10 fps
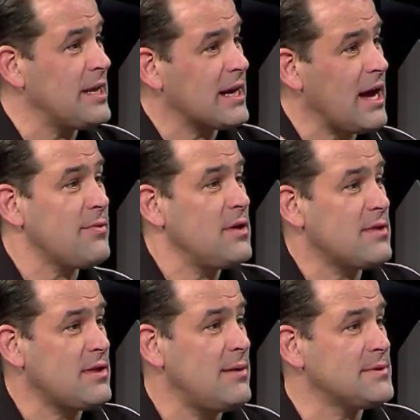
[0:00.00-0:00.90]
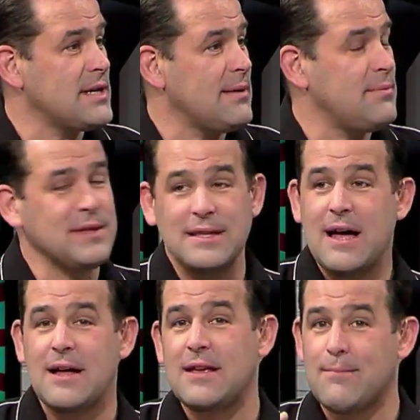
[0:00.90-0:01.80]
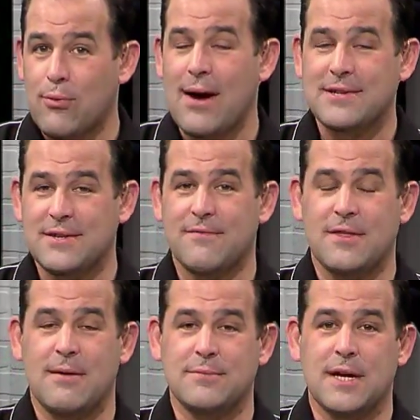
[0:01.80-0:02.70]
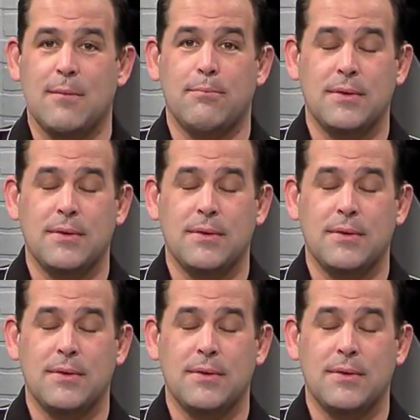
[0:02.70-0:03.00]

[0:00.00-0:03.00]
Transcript: It got the thumbs up, the not impressive thumbs up,